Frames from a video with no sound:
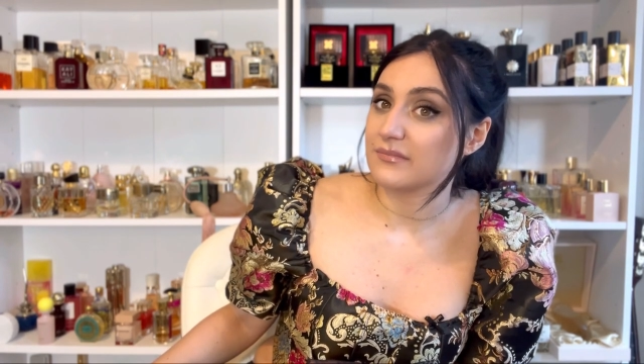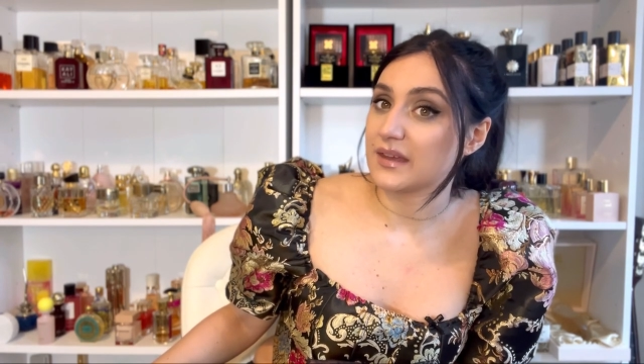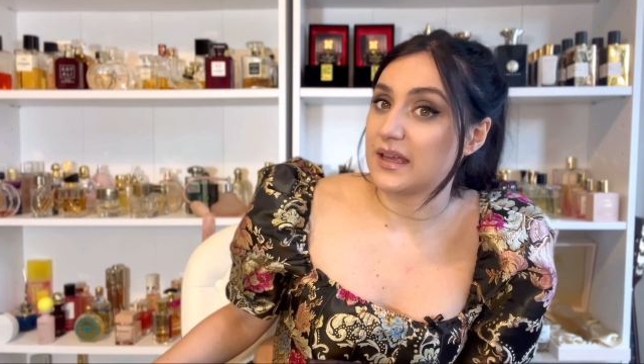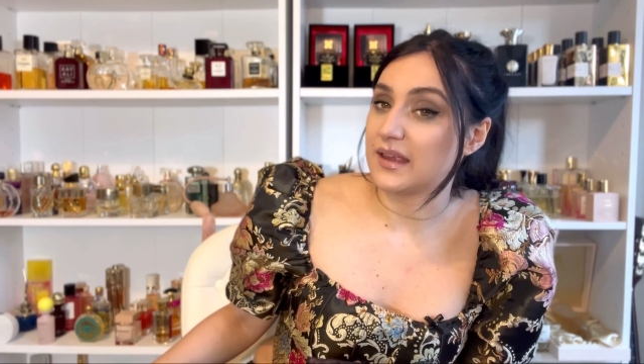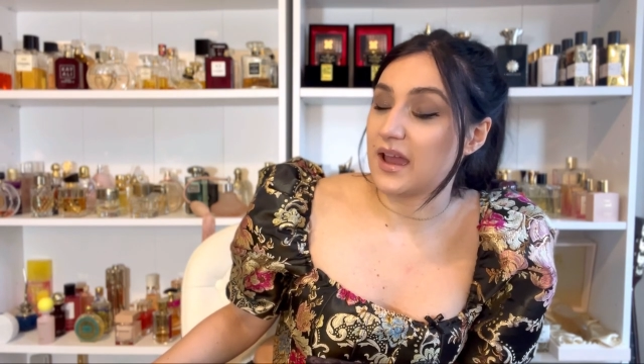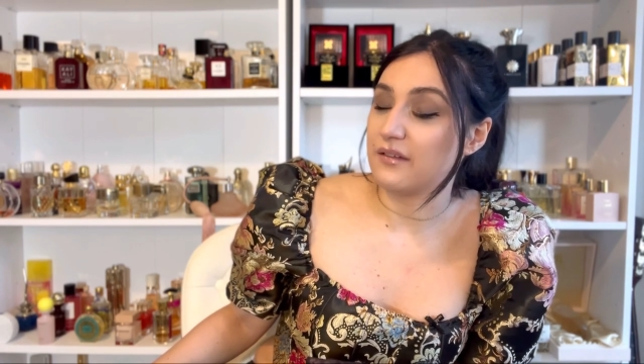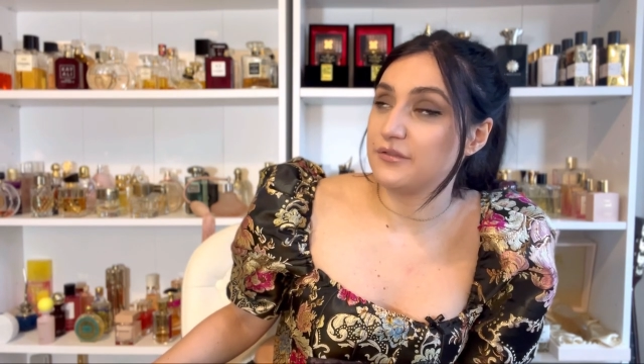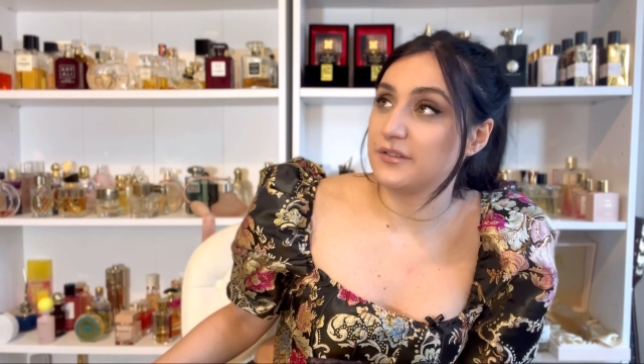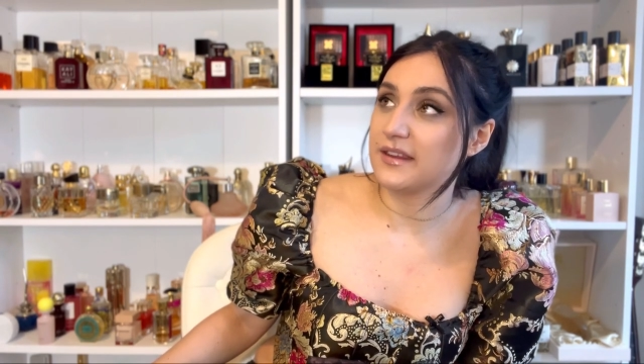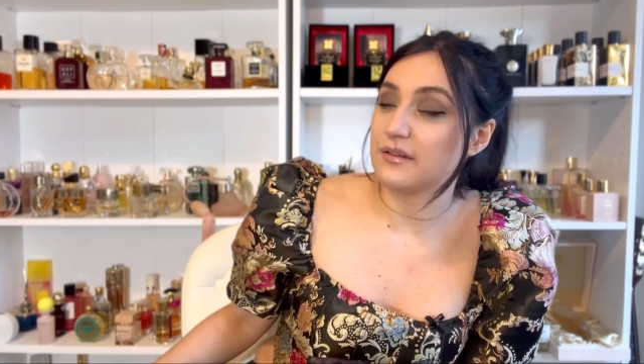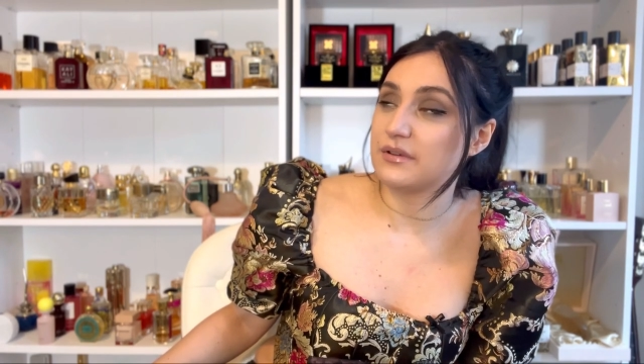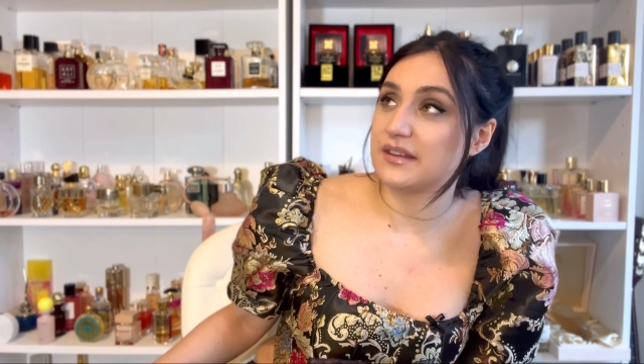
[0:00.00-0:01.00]
and I have to
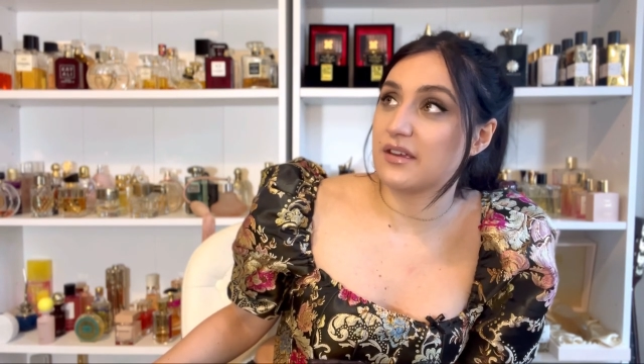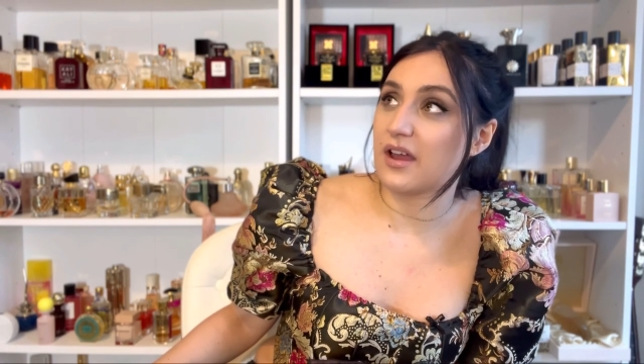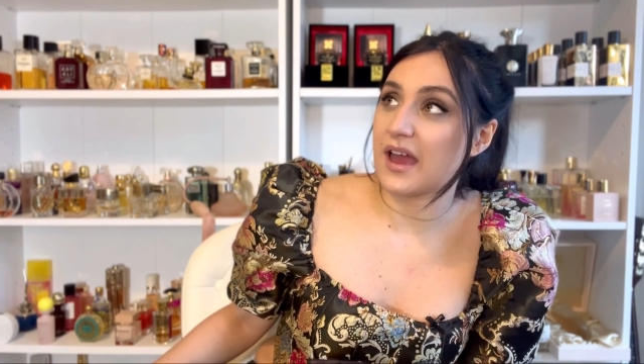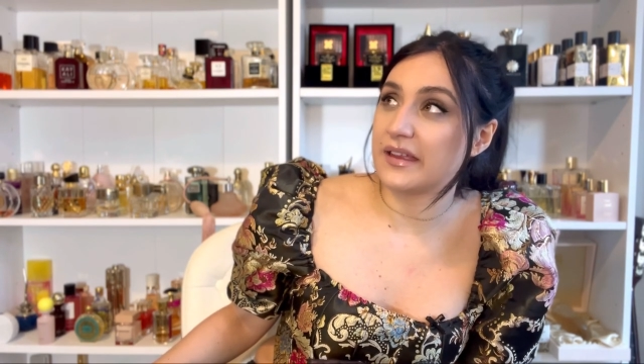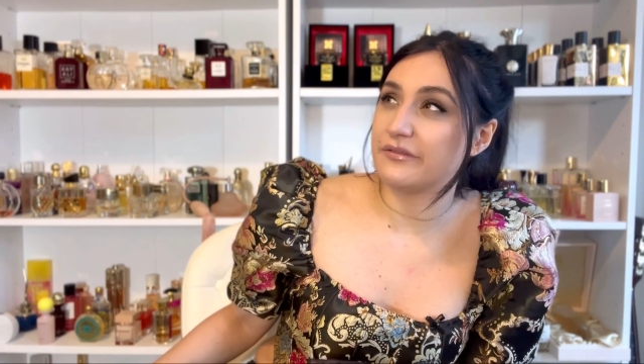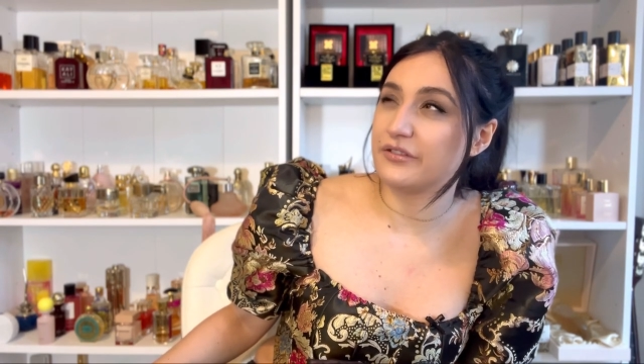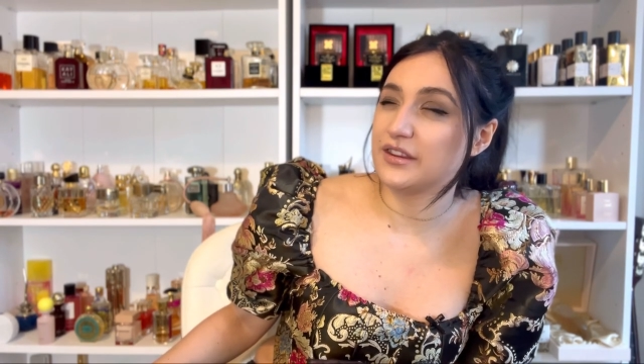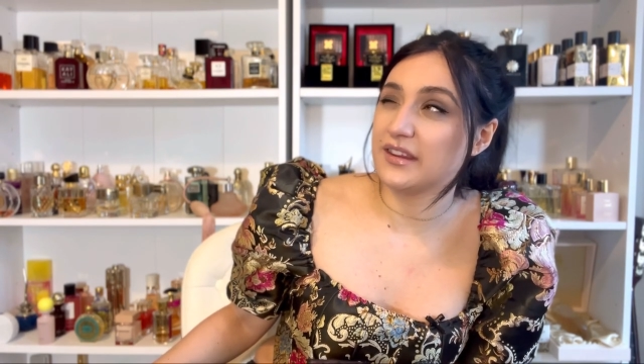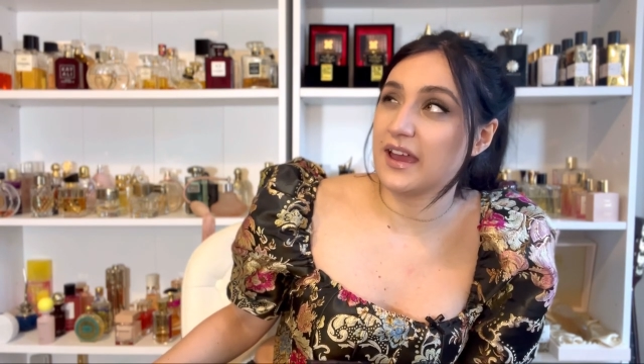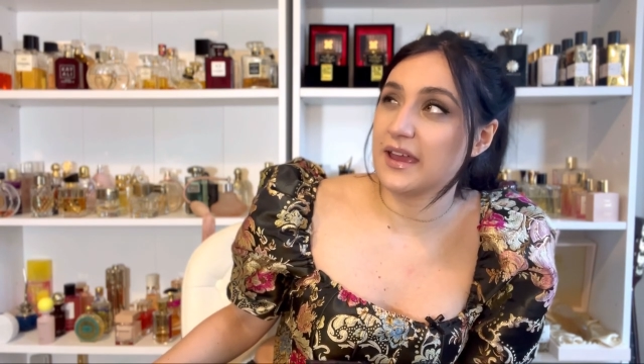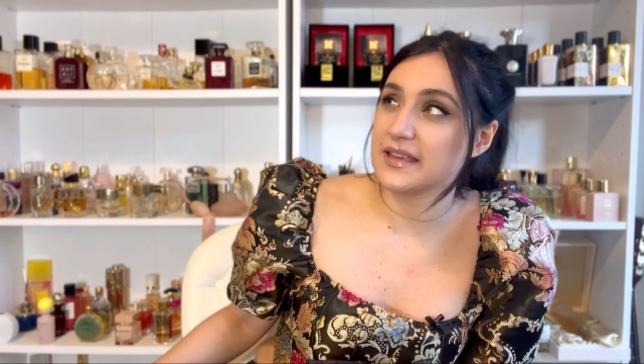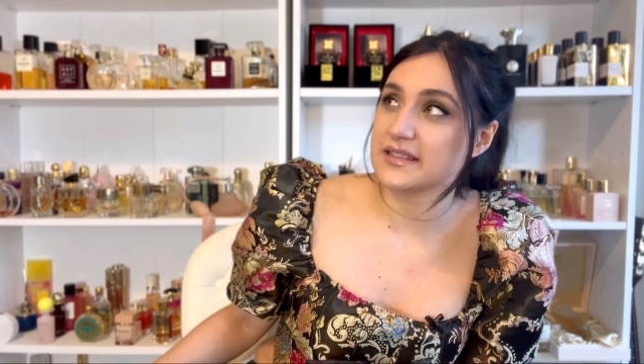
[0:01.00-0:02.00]
say, with the
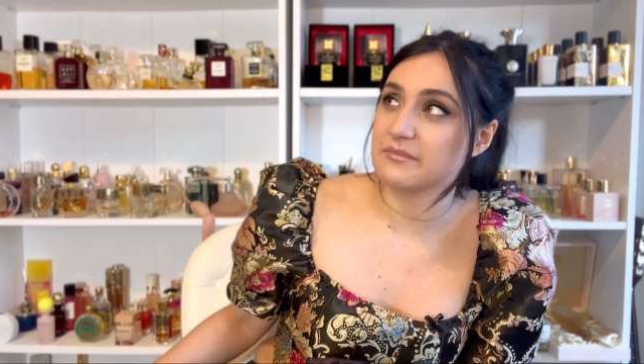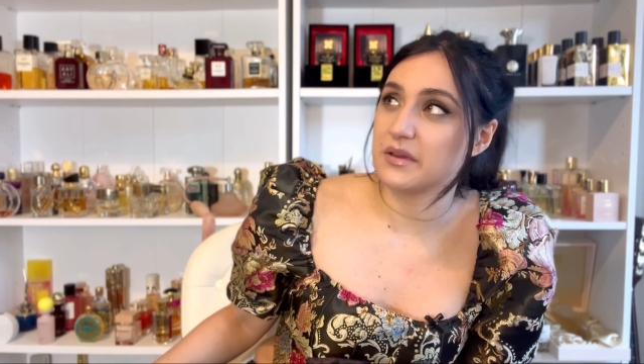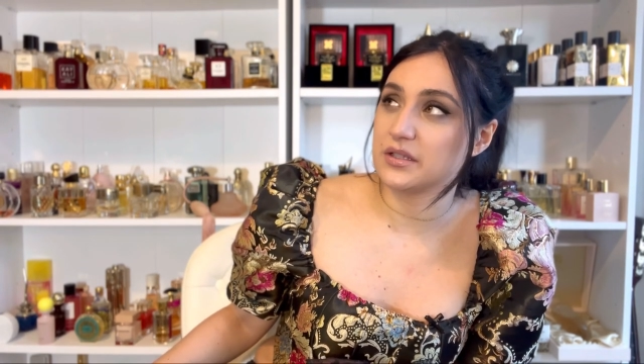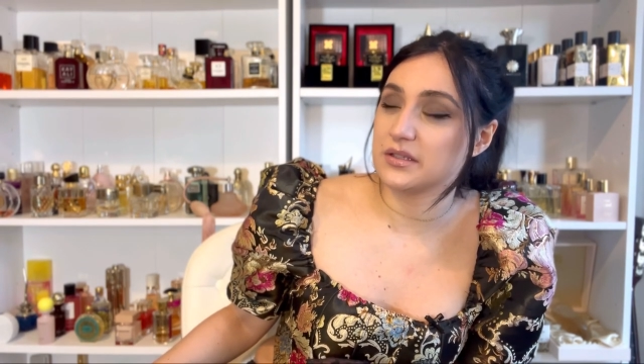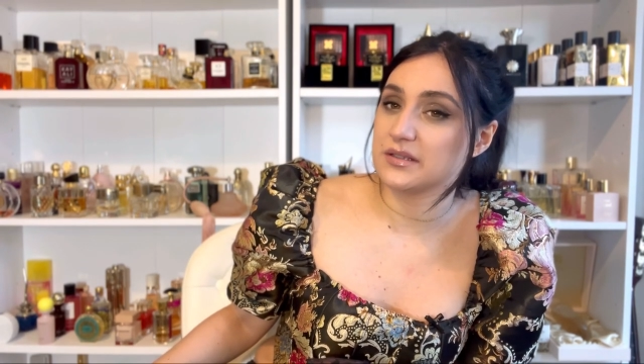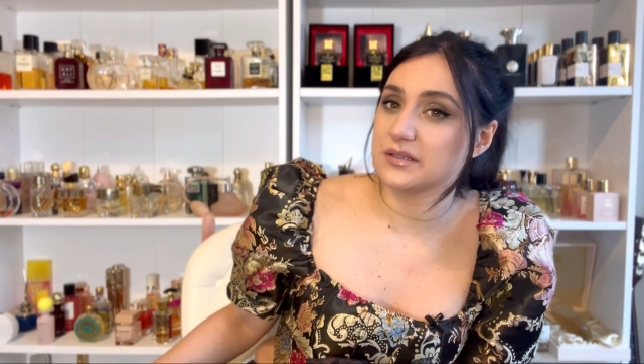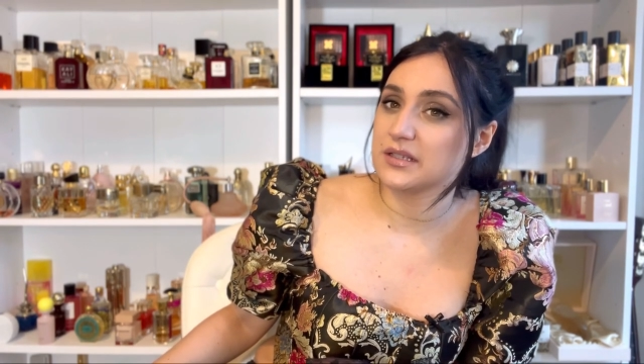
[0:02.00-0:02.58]
advertisement